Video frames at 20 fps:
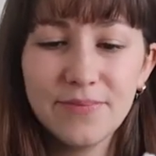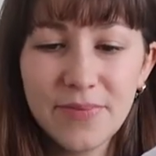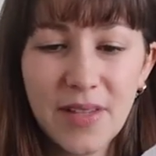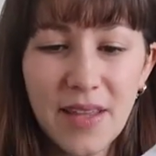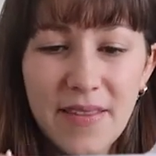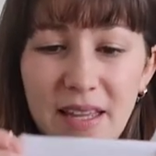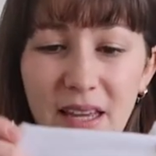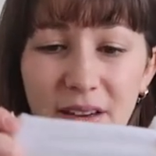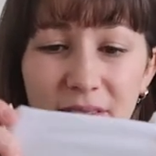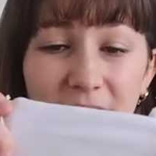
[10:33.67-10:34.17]

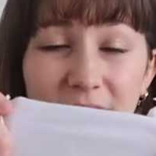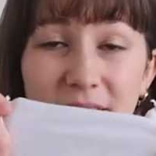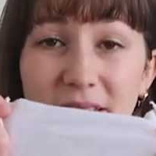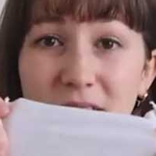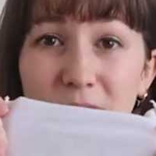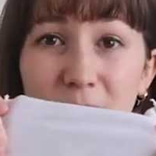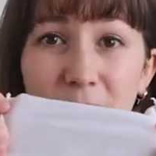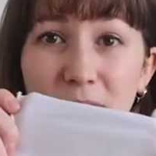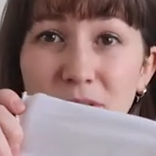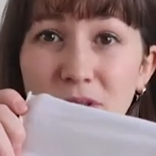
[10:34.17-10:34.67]
think I've had
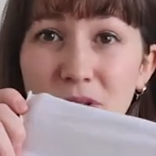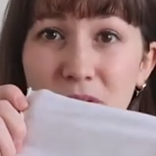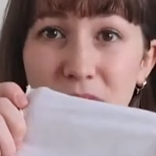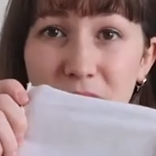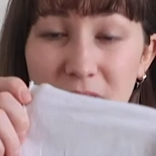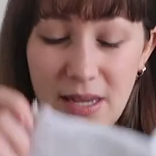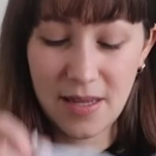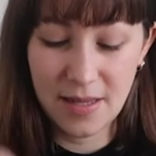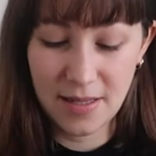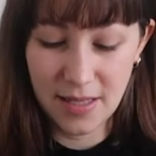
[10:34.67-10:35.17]
this about 2
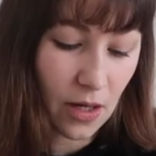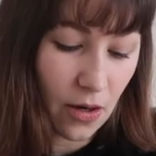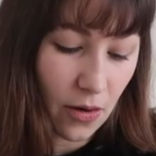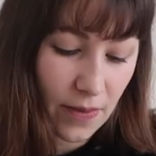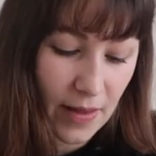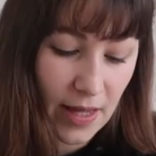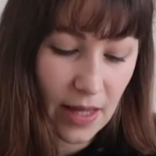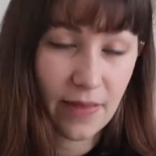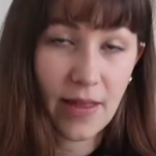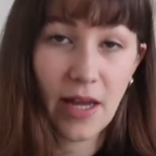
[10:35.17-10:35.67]
years, you know,
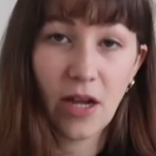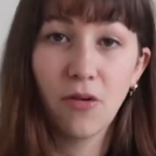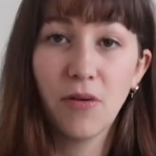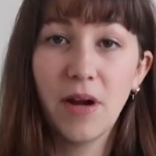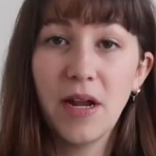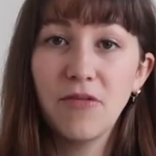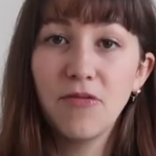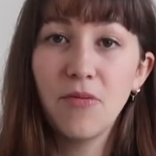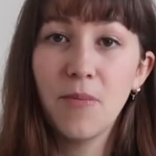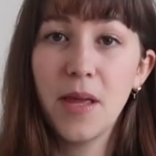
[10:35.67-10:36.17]
and they're
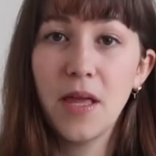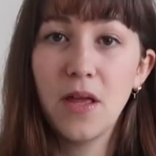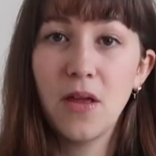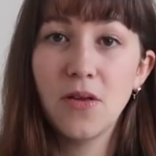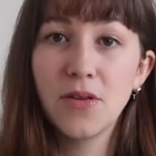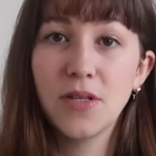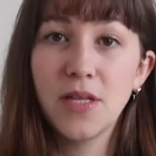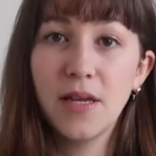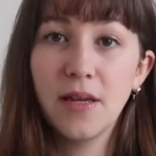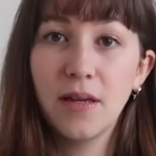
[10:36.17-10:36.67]
great for me
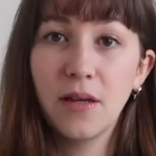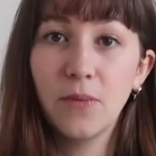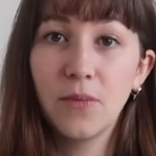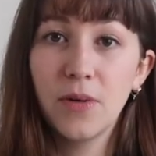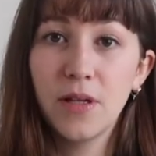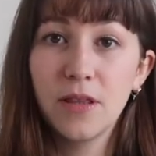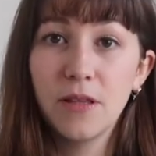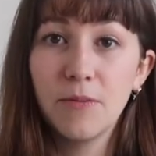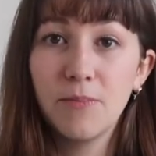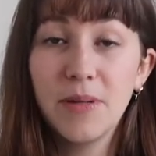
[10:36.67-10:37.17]
using
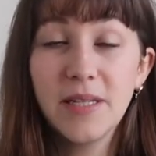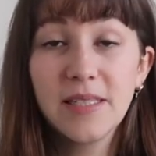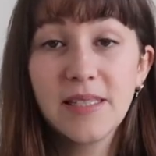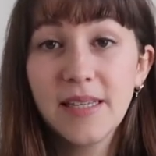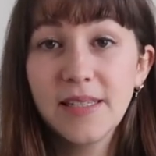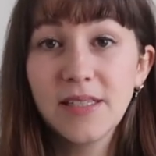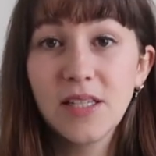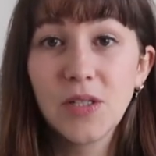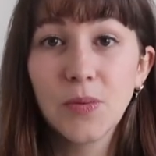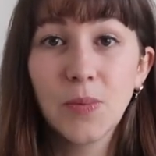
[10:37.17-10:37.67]
with the
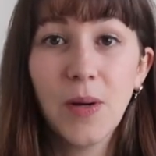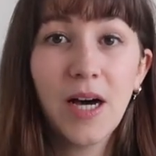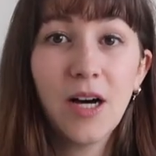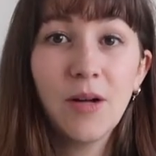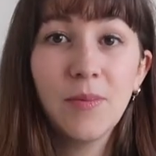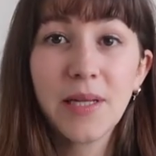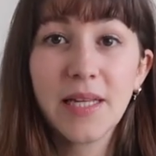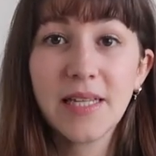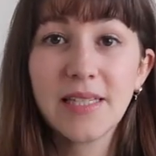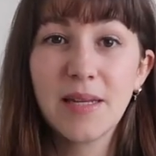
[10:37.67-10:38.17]
business as
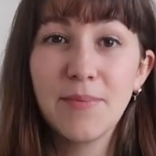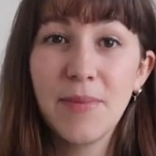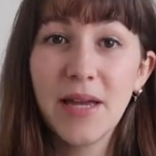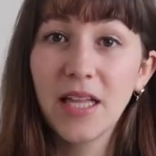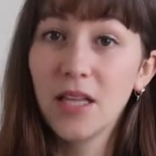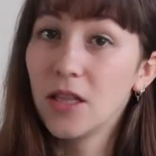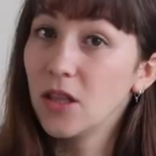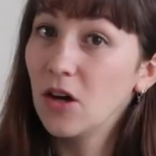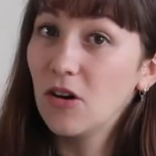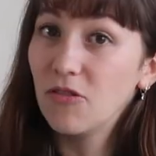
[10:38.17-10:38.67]
well, because I
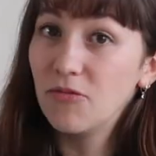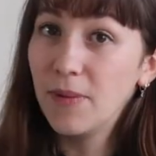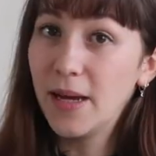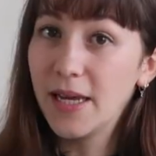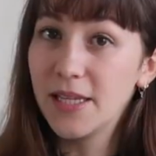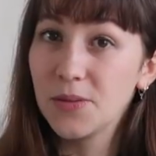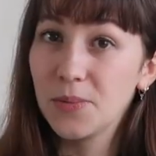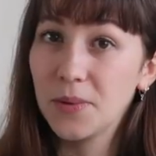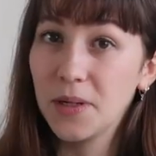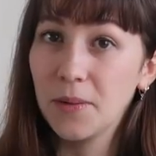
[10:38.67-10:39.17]
make a lot of
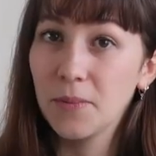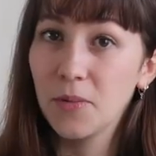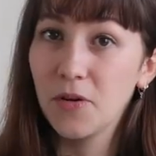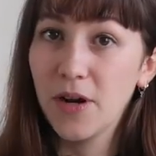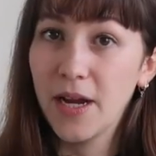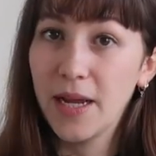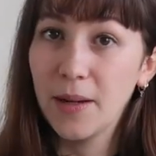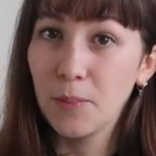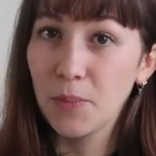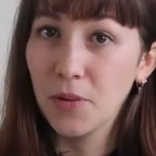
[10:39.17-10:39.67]
mess when I'm
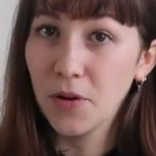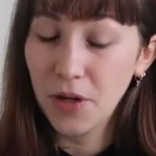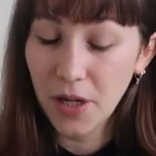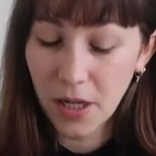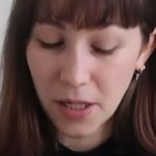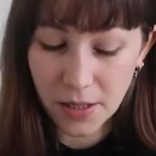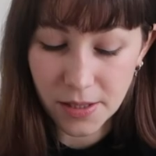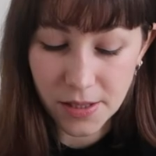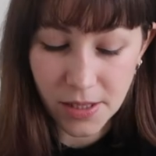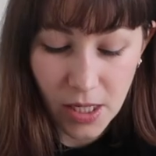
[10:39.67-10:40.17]
creating
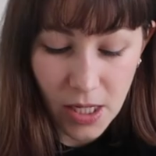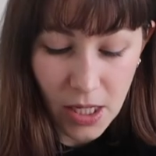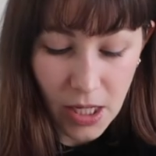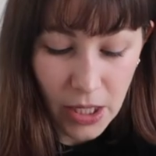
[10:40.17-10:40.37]
products.